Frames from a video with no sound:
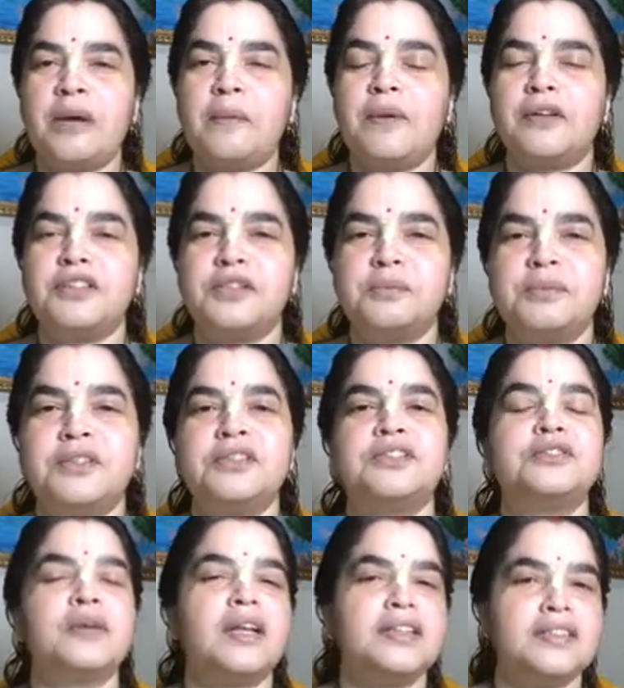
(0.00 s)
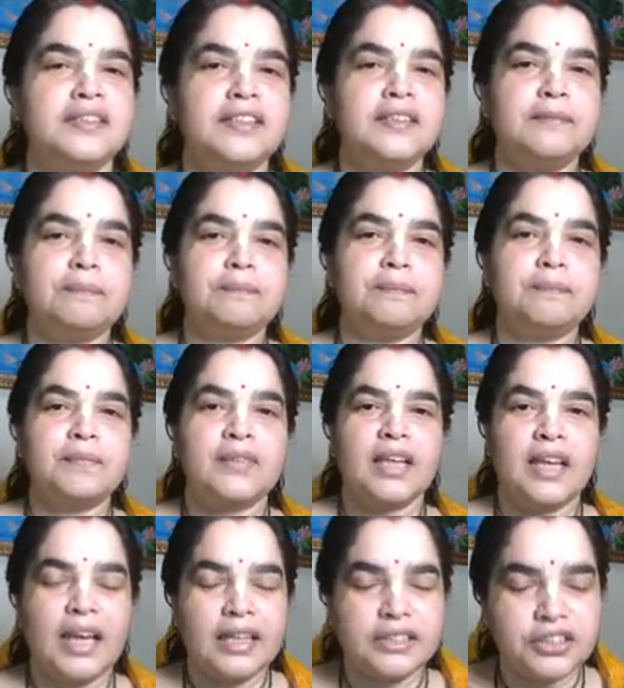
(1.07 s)
about spirituality
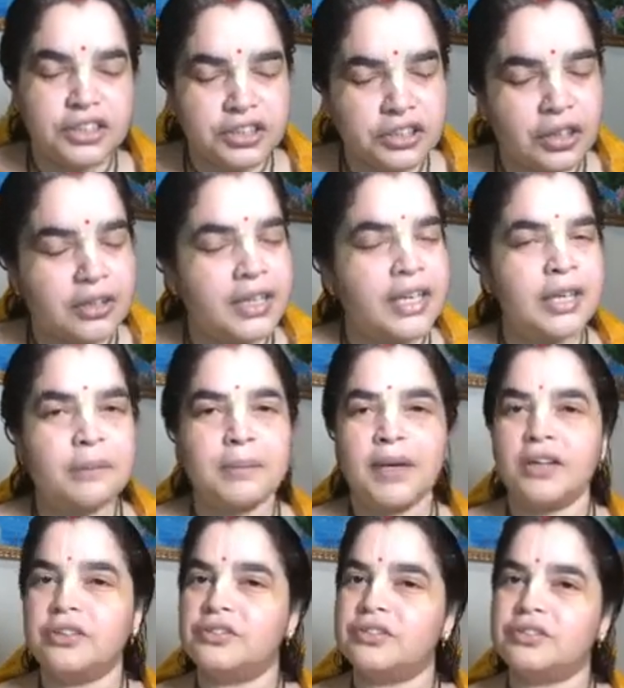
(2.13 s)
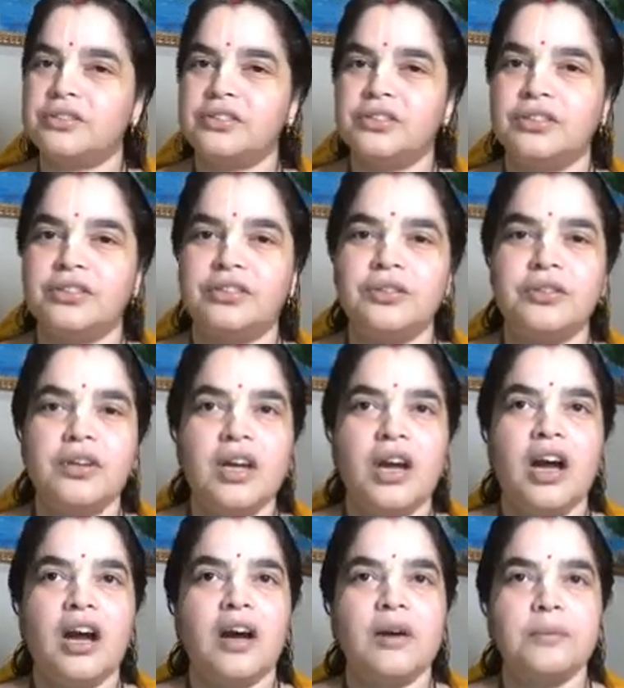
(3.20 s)
and just talking about,
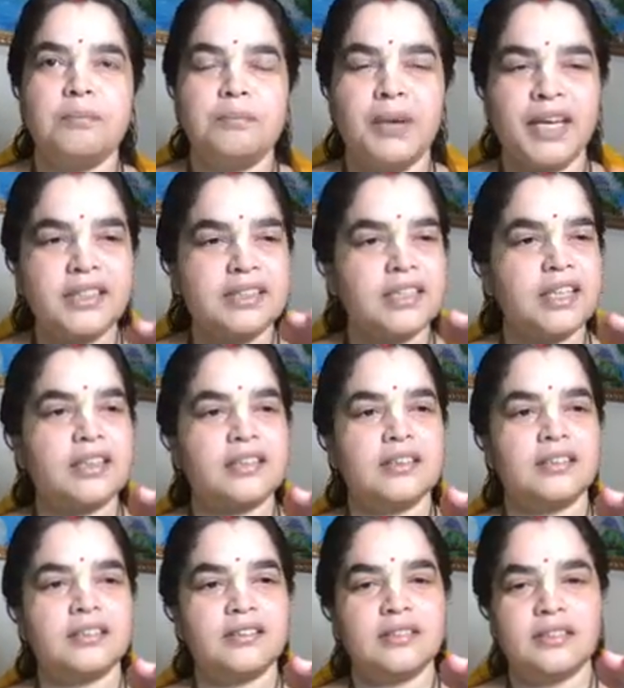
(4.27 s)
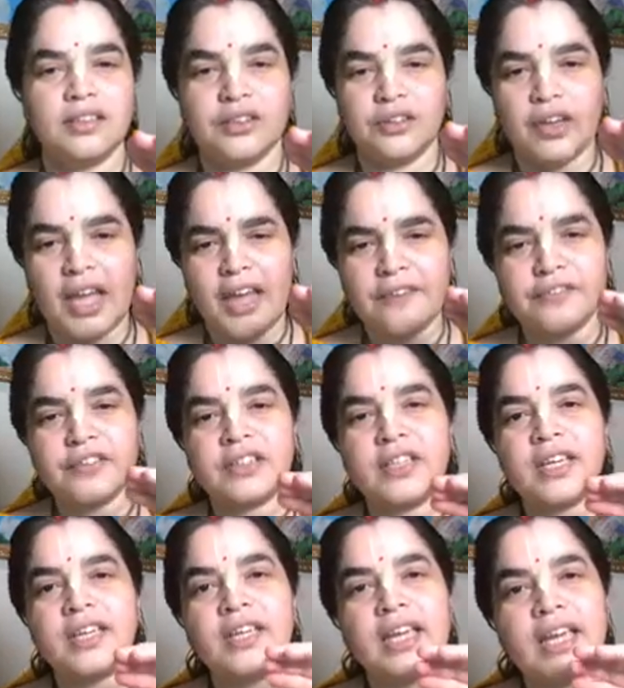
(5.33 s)
basic,
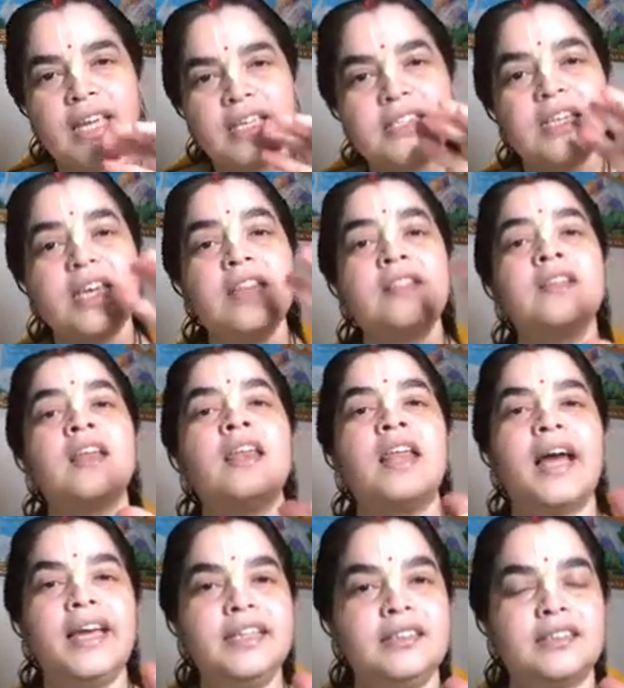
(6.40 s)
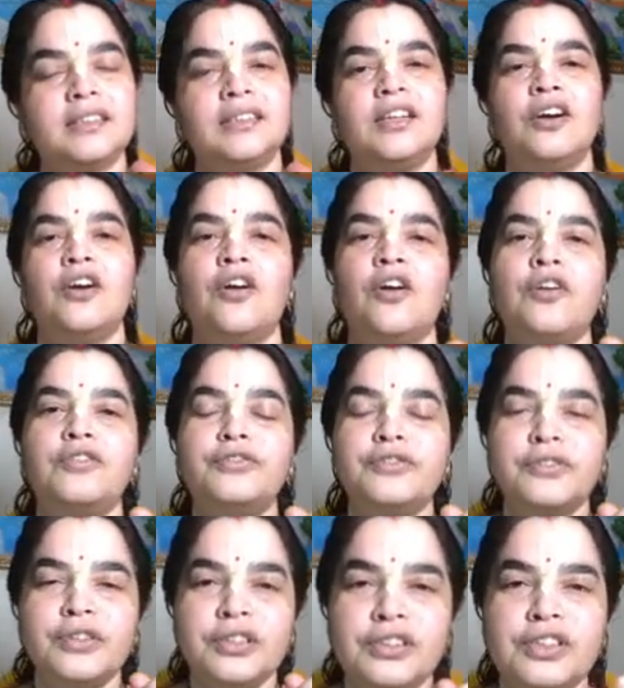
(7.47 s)
everything is in the light
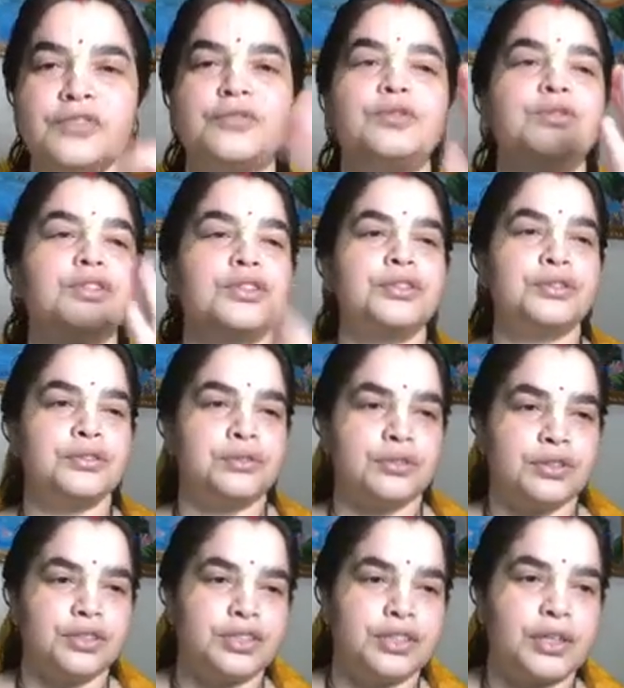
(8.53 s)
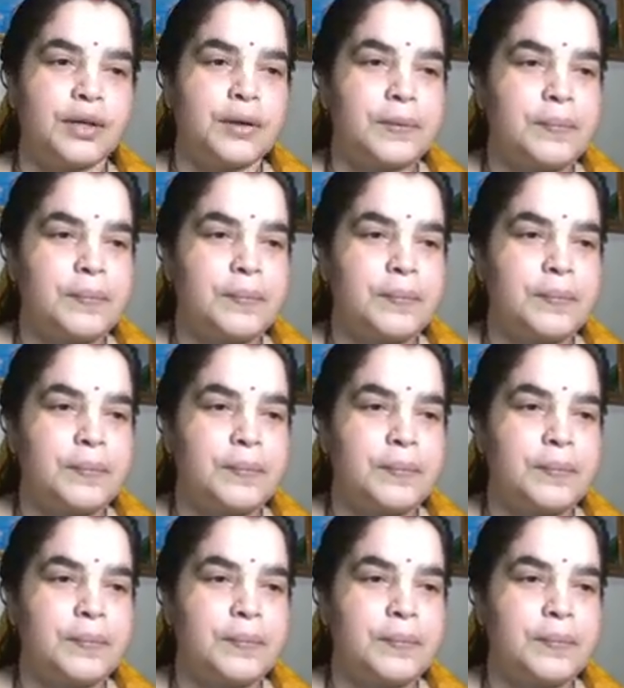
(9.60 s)
of devotion to Krishna.